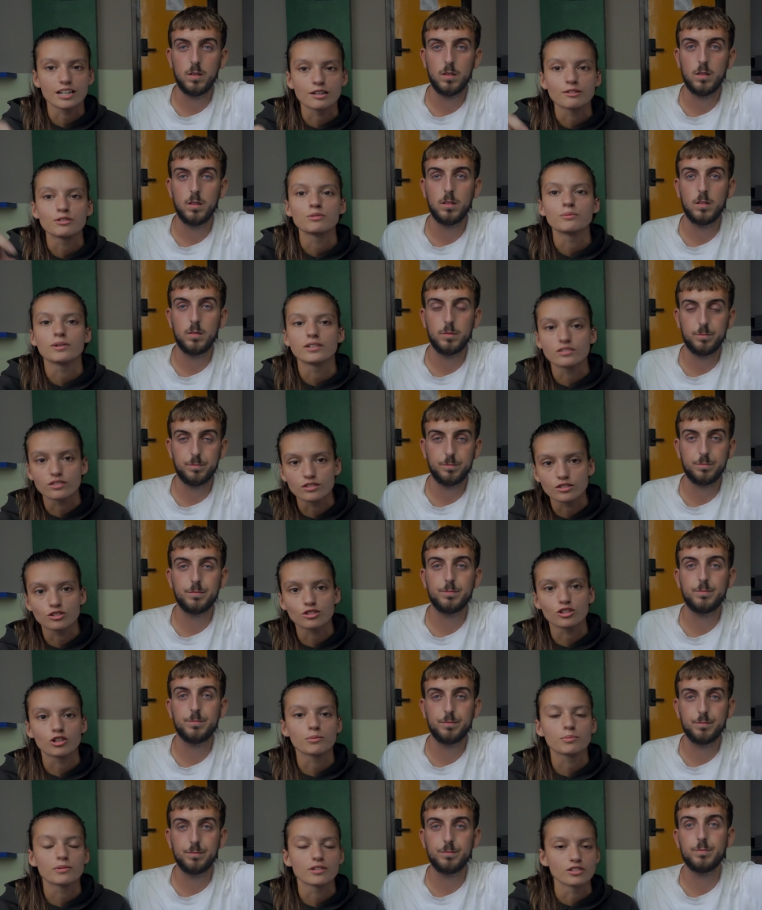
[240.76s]
Speaker 1: tell you when to
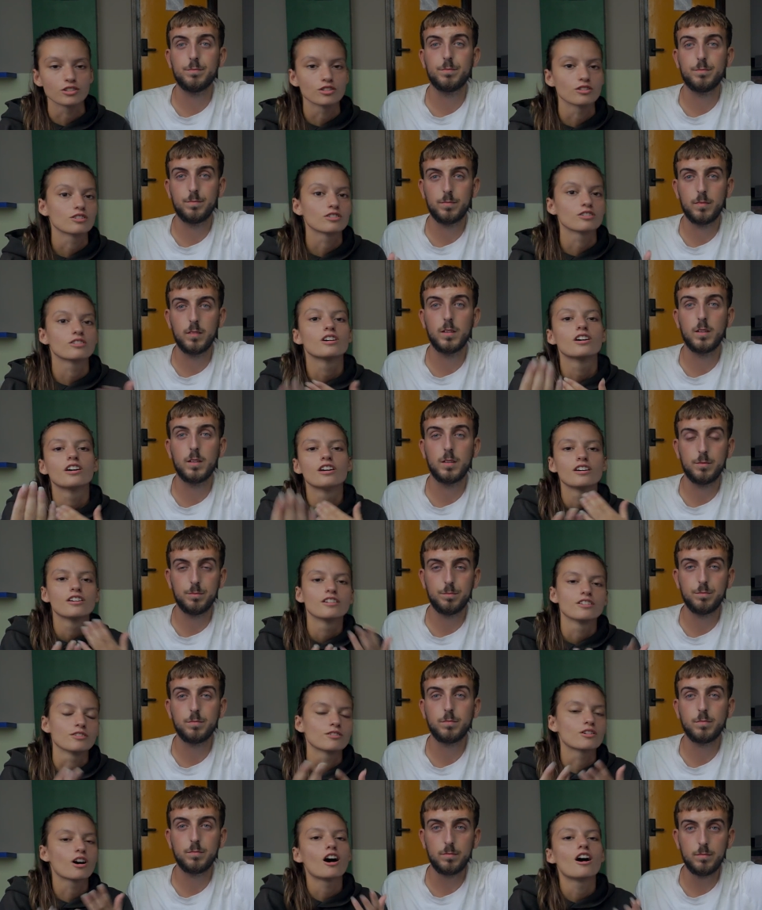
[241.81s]
stop, and you
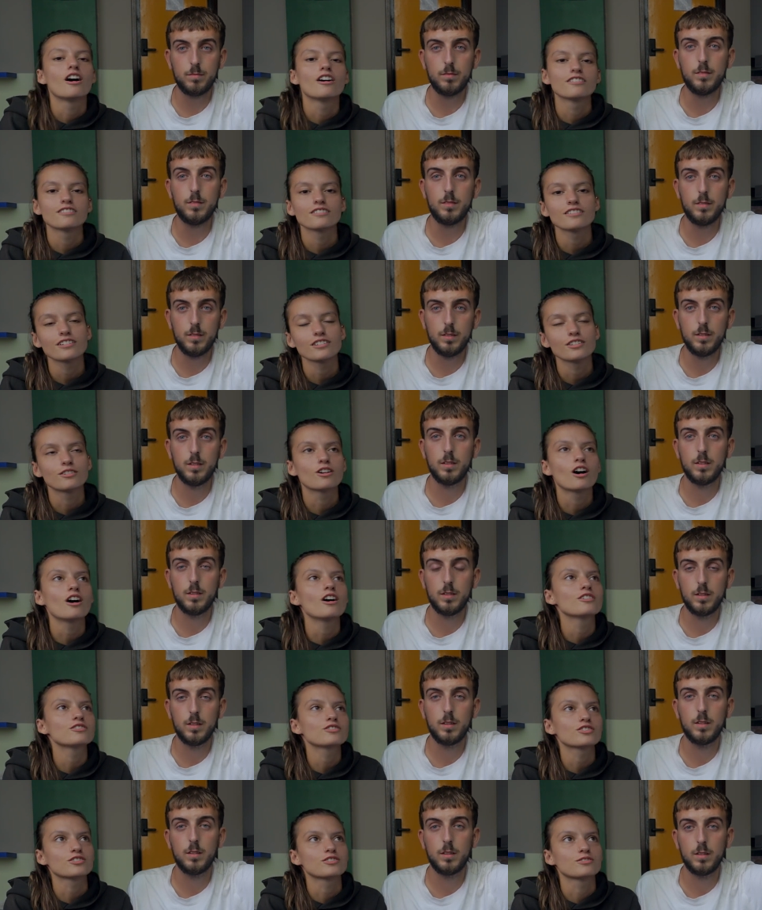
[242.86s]
you can't, you
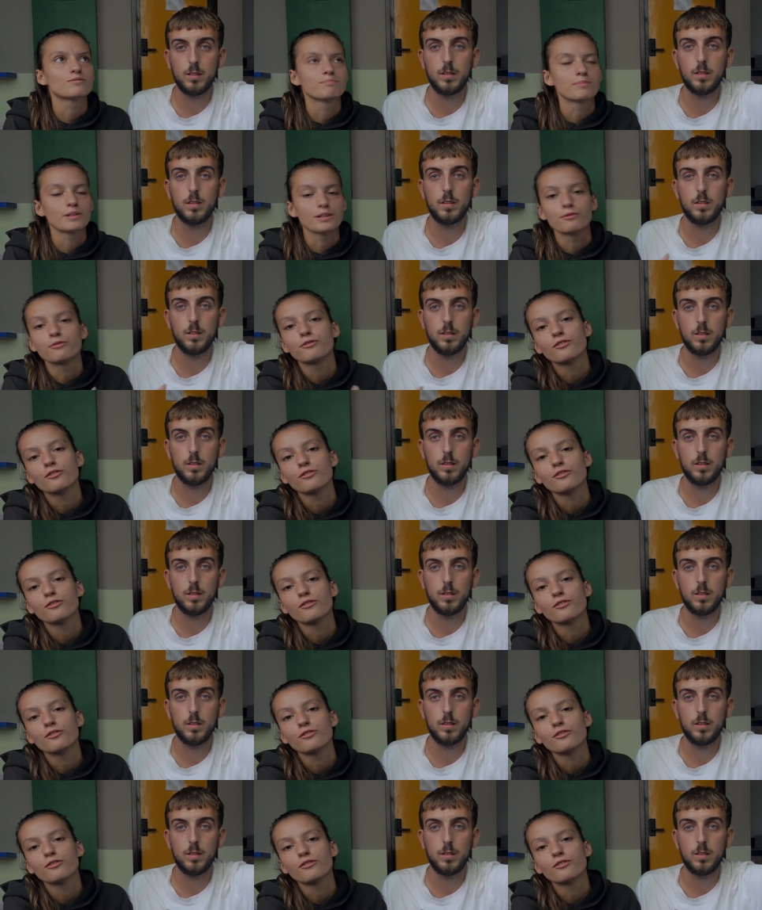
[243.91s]
can't just be